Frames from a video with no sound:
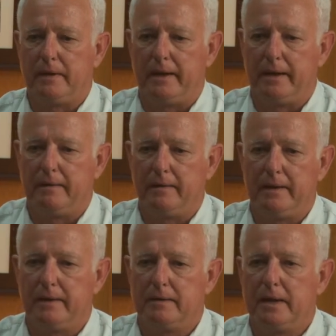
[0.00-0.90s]
And
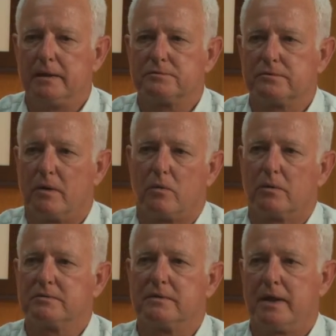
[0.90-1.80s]
it's the
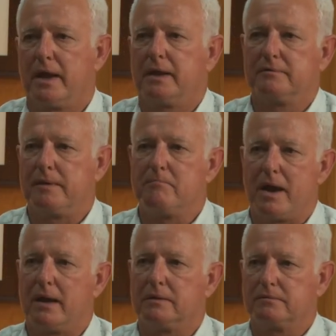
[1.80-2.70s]
horse that has
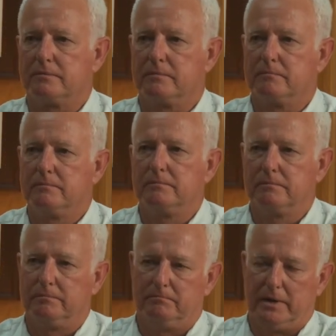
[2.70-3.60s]
imbalance from
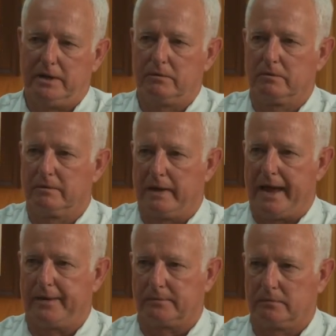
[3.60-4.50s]
medial to
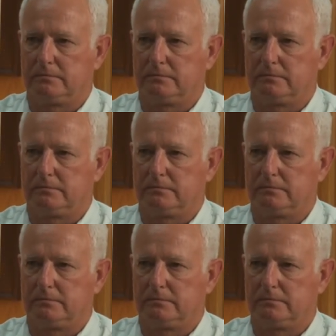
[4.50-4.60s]
lateral.